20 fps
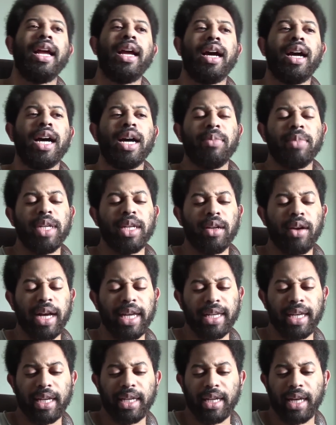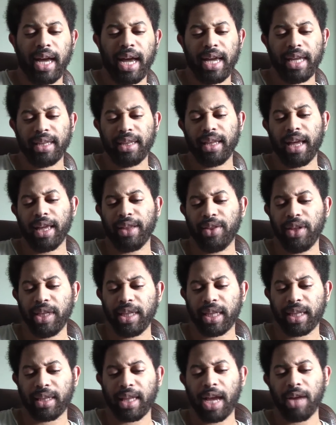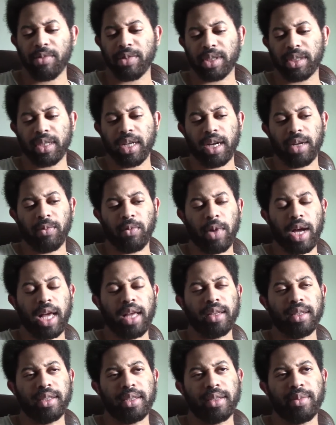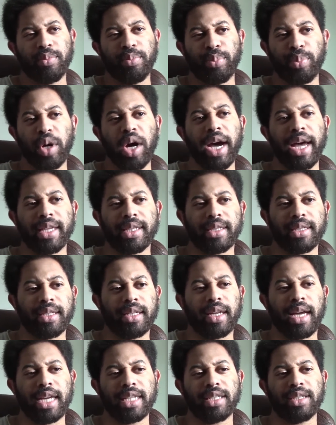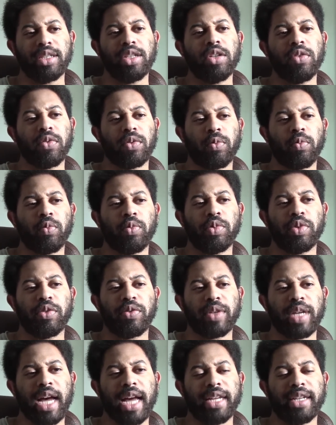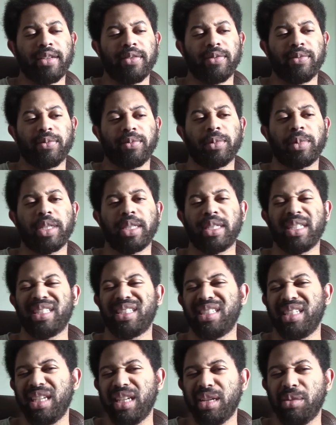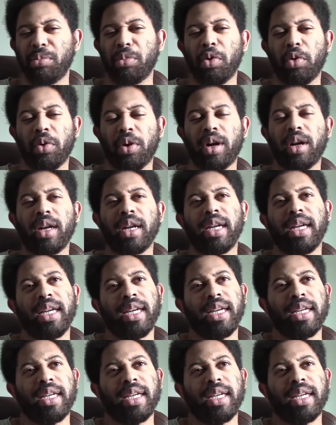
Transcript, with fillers: You know, I think that was done well, but I still would have kind of wanted to see a more,